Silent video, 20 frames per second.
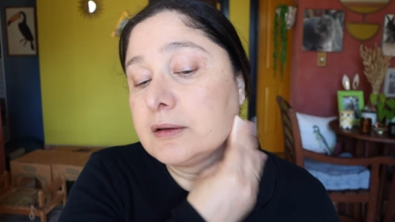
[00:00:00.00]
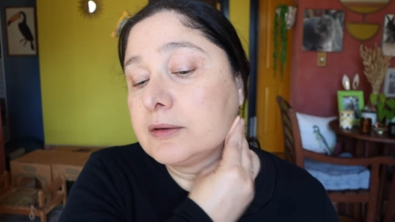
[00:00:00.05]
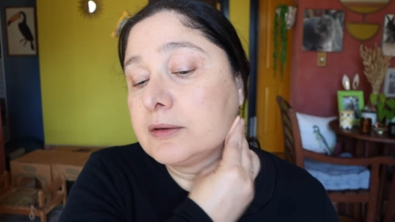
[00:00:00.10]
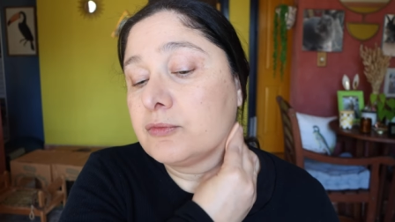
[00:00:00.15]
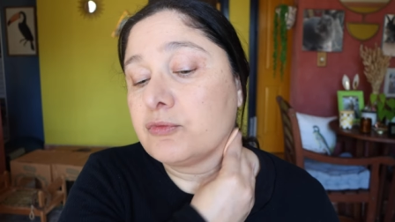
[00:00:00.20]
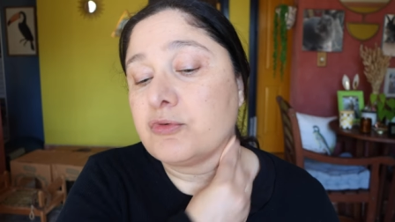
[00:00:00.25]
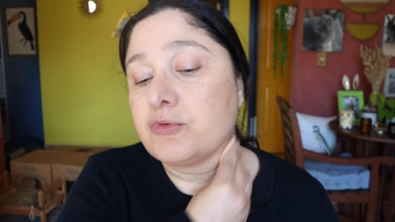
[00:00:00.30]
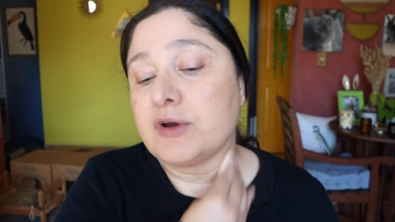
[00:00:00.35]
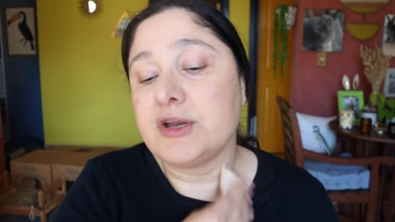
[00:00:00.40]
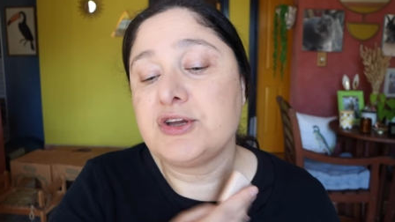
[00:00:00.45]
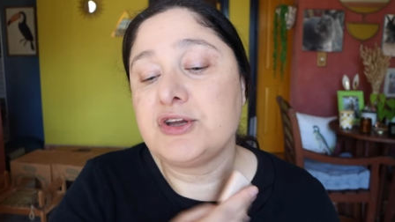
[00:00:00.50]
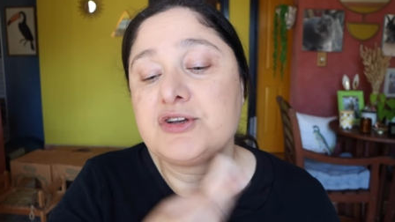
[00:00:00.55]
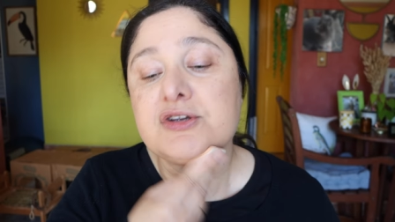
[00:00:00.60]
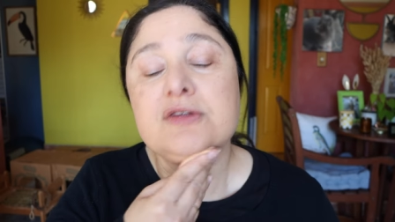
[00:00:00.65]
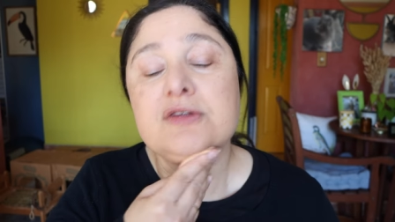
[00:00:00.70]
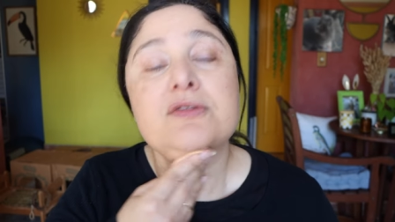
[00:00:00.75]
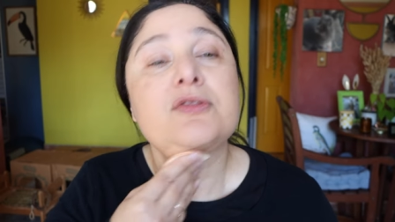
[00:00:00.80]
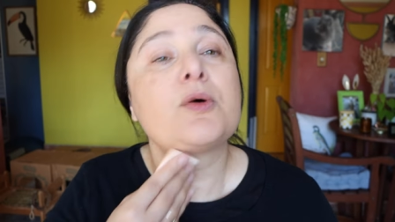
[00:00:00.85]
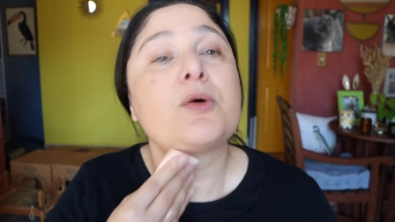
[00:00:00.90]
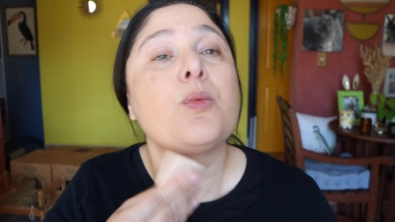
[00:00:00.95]
reach
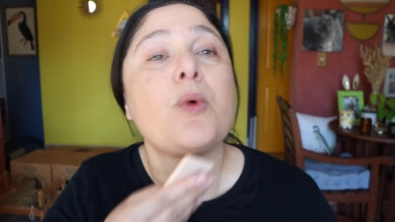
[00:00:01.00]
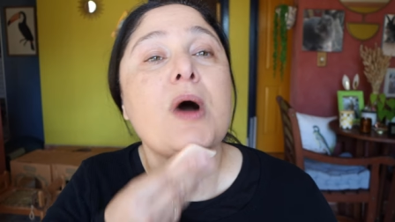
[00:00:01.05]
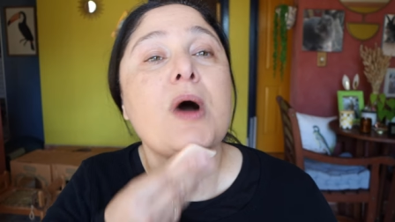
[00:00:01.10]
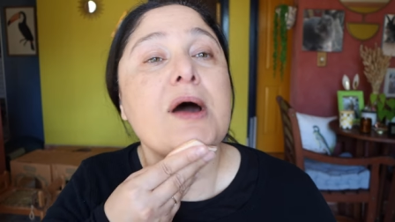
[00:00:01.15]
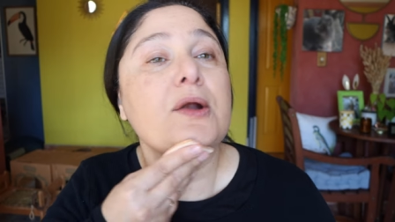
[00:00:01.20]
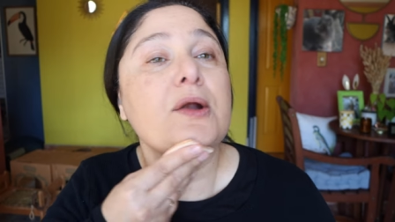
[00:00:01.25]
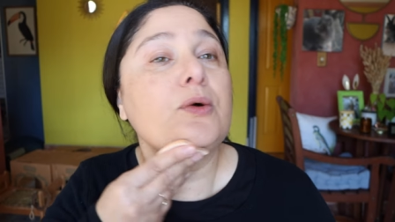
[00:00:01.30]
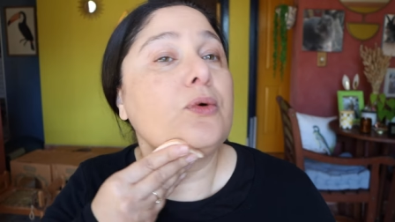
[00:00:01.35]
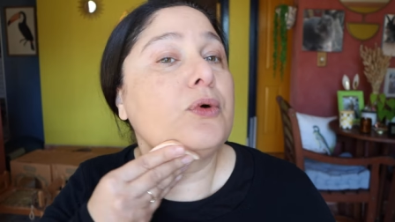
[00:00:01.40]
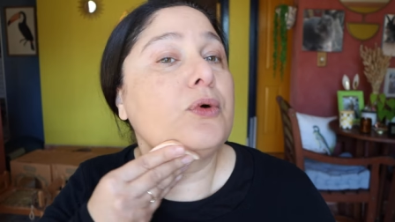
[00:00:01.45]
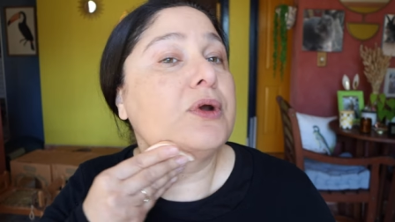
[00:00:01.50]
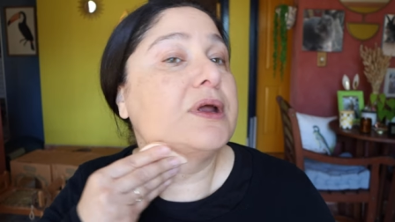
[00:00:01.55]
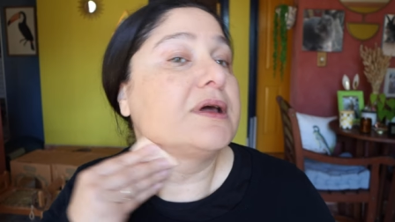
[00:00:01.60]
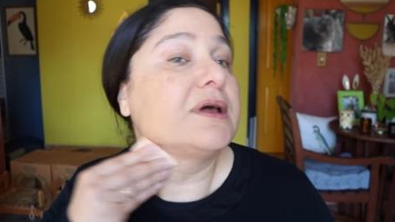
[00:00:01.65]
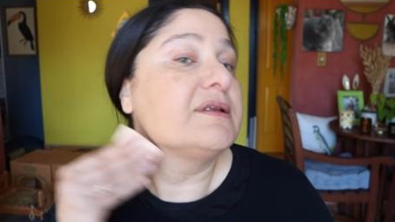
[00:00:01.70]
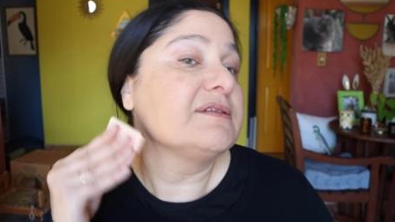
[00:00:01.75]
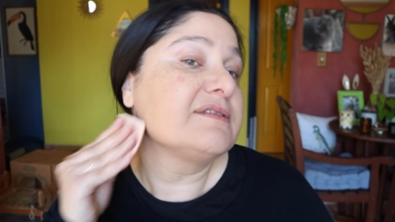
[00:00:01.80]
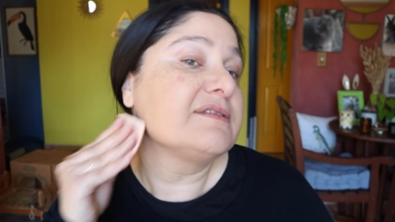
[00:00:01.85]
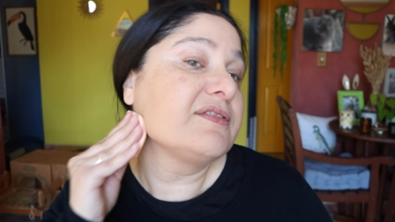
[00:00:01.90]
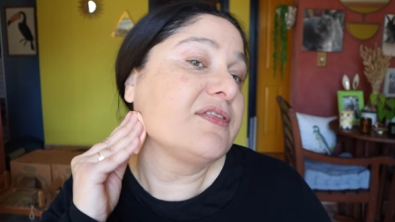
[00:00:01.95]
the wider
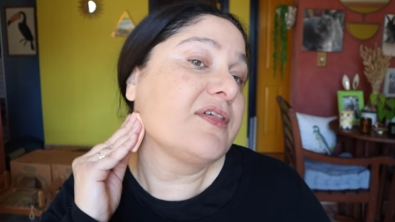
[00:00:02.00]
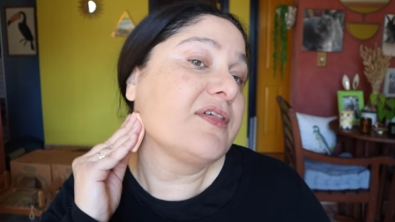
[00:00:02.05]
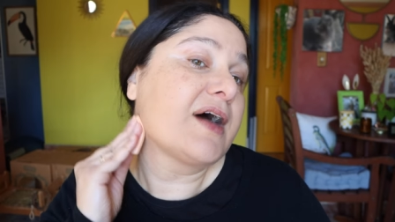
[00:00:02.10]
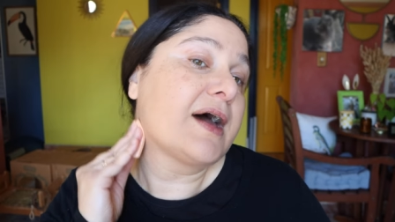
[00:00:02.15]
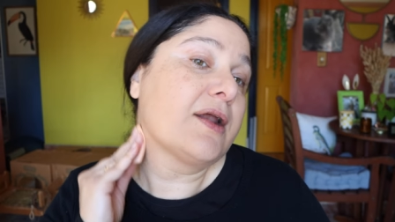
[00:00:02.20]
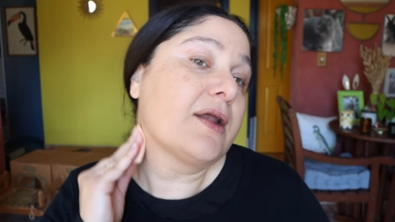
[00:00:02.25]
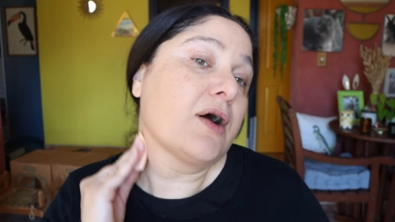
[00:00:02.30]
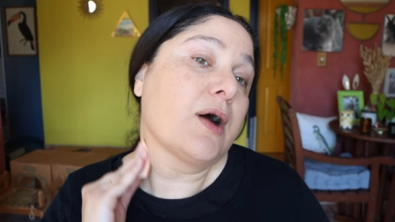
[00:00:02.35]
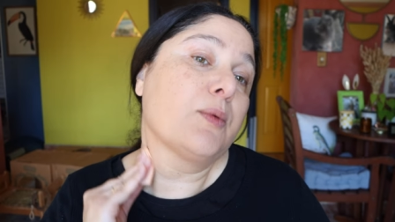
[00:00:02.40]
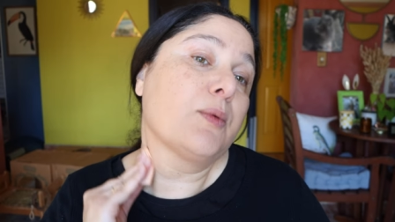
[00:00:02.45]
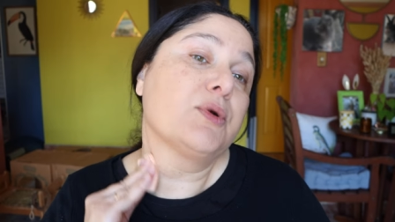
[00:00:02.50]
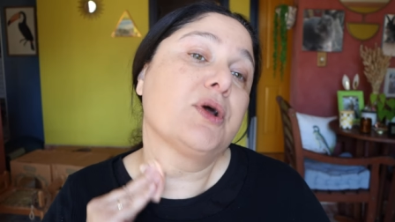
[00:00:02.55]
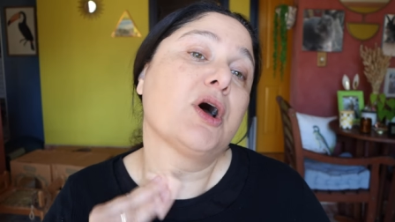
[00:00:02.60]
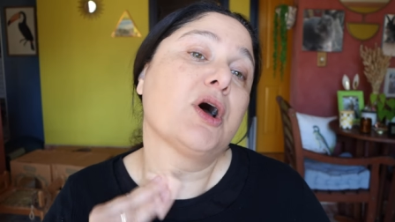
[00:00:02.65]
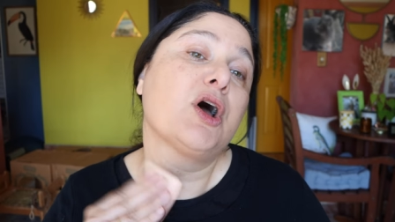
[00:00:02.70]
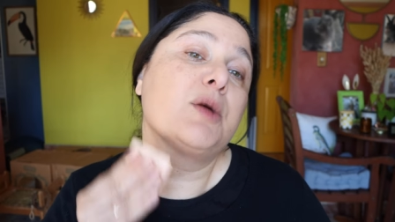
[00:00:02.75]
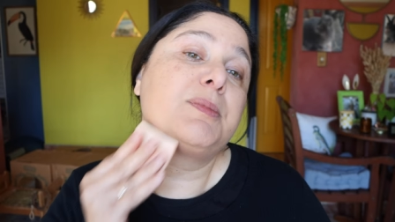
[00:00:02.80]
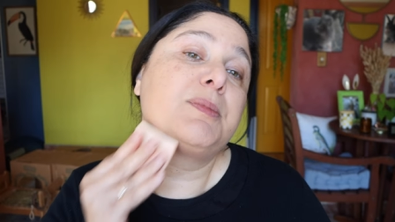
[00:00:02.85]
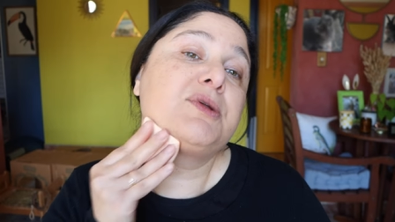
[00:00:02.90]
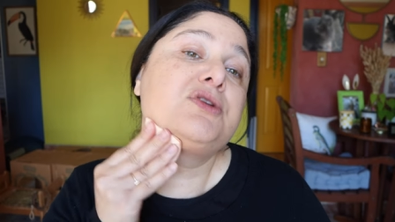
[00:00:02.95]
audience that I would
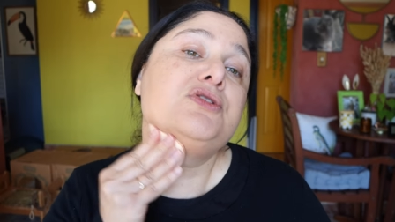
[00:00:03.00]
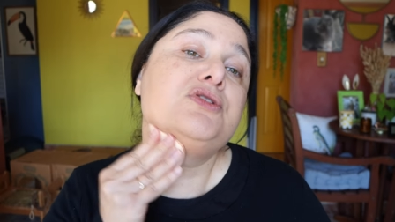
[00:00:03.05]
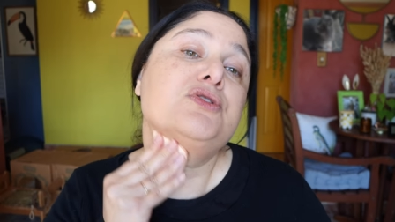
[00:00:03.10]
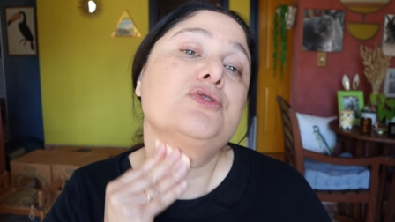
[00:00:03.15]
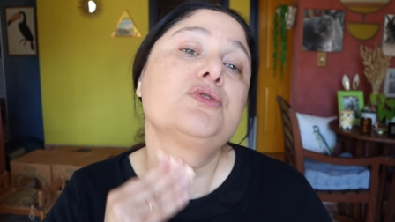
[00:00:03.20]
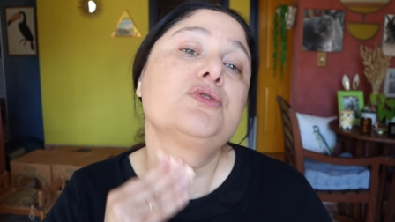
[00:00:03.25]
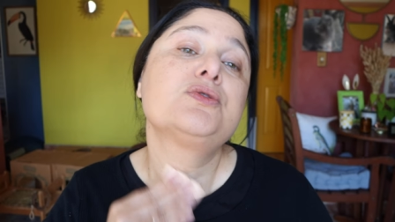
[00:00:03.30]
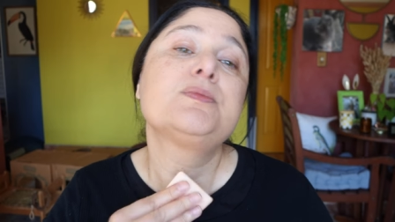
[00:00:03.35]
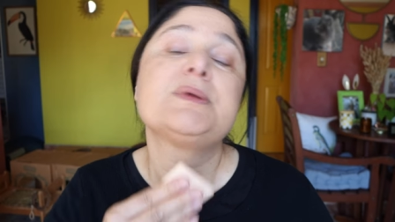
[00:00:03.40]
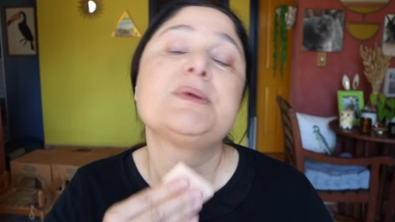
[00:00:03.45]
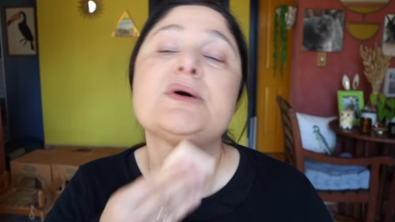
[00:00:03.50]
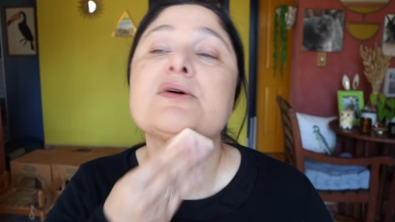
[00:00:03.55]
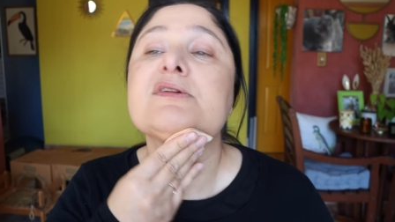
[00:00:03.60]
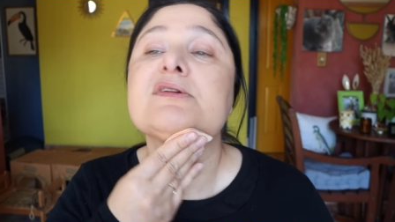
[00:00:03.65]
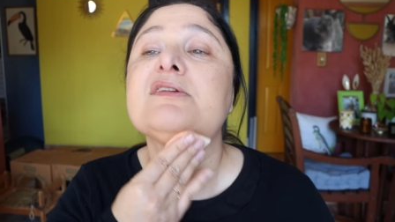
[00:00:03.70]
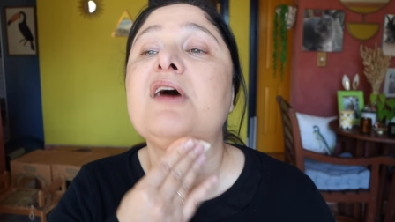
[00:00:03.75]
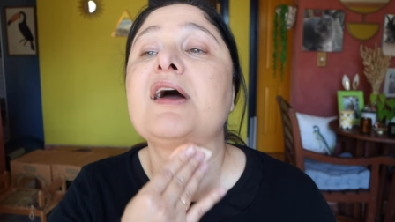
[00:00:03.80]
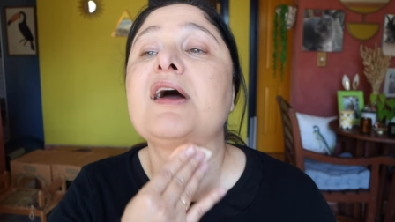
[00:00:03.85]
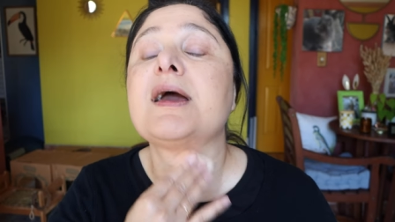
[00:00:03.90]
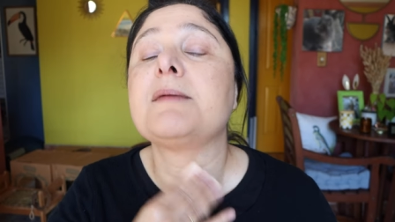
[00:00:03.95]
hope it to because
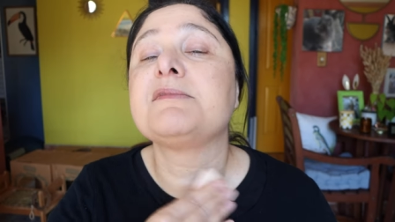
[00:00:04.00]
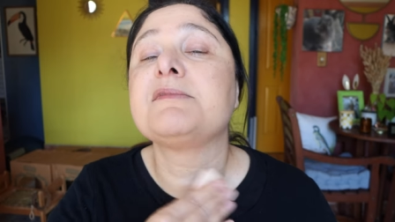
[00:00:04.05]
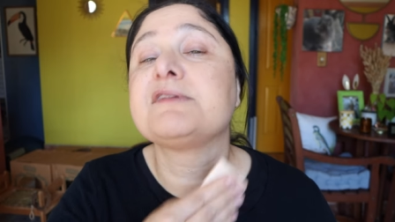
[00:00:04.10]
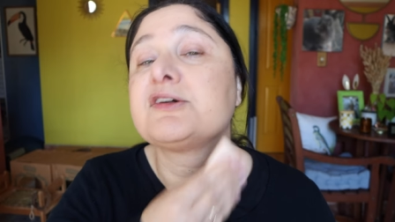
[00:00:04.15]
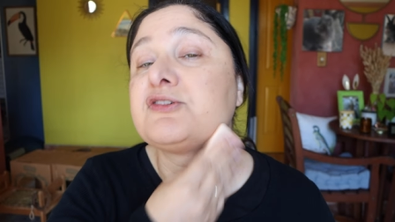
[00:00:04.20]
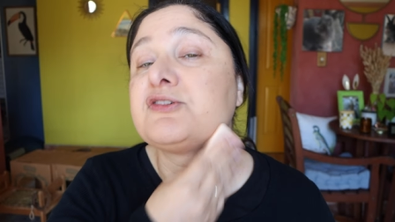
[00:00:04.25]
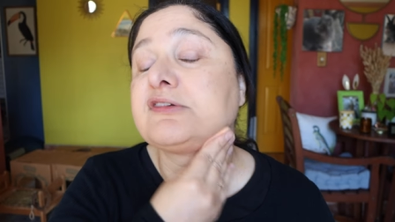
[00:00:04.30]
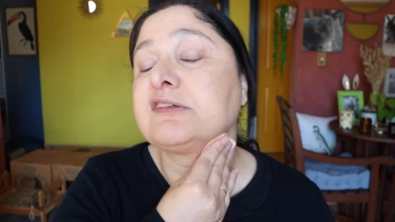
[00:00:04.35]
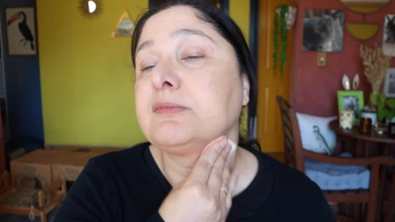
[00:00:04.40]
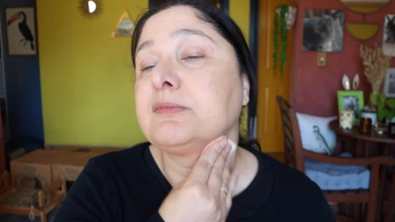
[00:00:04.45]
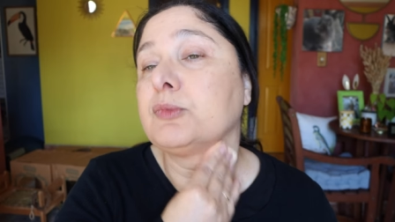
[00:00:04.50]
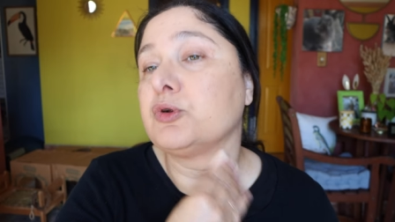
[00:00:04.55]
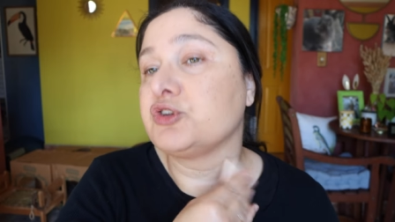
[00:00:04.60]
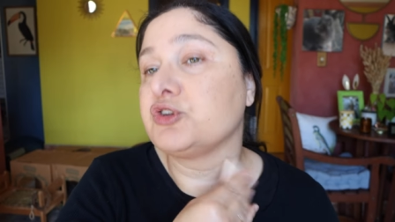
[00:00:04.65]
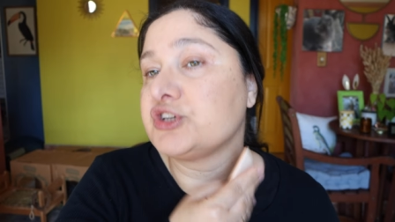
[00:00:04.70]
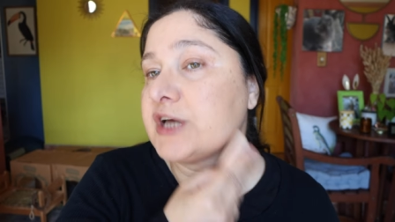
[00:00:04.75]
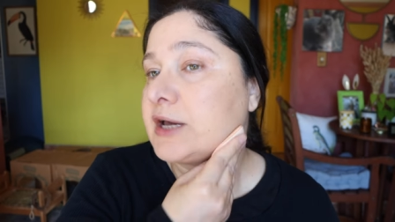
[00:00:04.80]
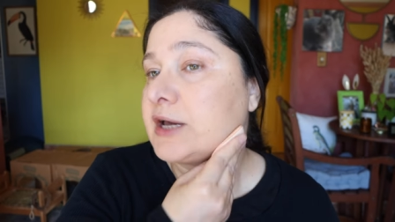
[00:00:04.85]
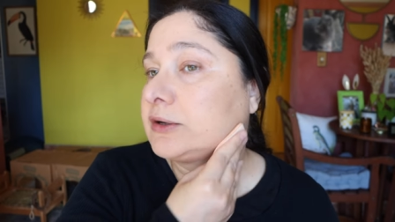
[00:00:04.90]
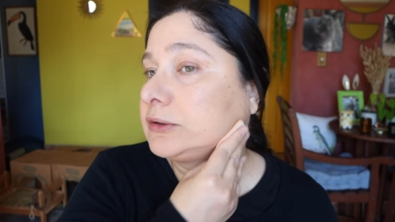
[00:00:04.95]
I am such a small
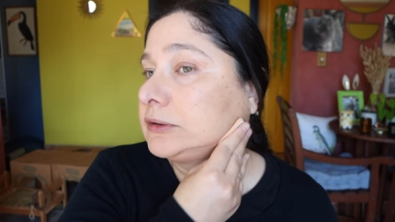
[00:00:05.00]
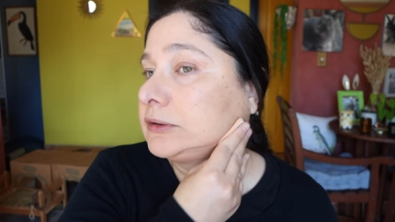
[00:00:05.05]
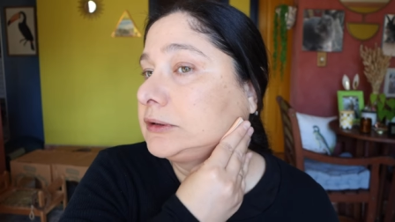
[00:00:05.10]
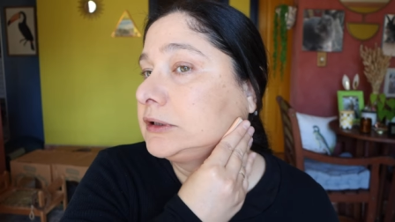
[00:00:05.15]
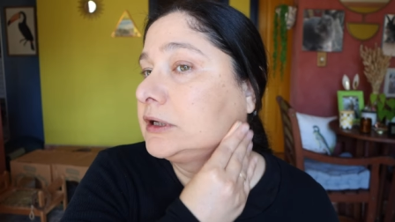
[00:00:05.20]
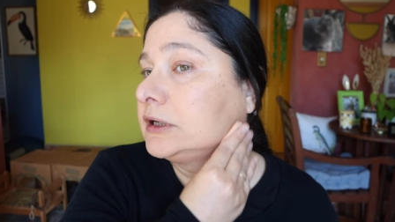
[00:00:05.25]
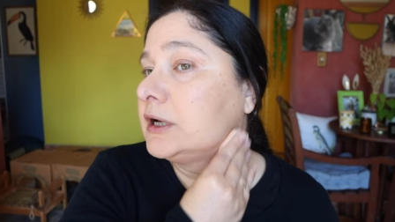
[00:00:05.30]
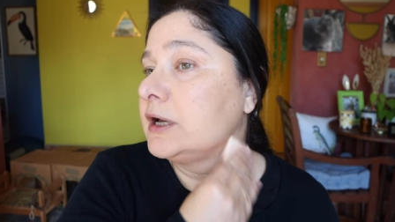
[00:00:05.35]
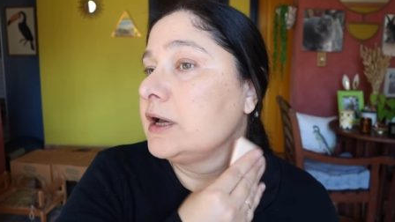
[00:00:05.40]
channel